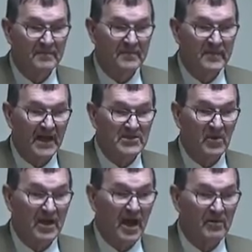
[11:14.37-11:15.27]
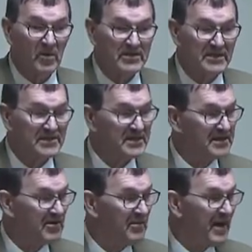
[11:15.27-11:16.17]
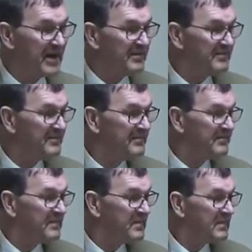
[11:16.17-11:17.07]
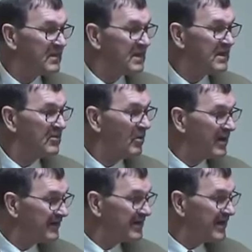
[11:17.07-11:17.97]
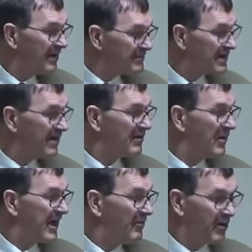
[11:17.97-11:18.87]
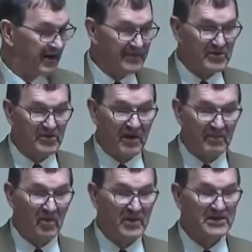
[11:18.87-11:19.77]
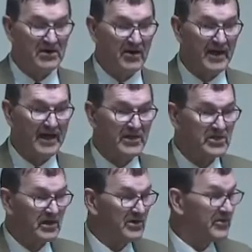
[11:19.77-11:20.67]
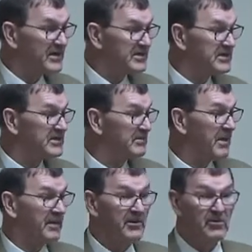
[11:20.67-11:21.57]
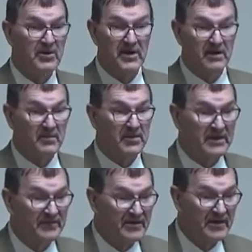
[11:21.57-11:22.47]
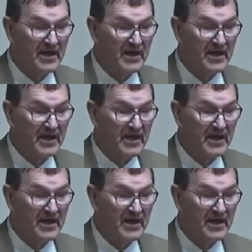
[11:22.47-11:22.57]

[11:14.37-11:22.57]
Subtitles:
That's what God wants us to know about him. Whatever comes our way, whatever trouble, we start out as young Christians, or maybe we're an unbeliever,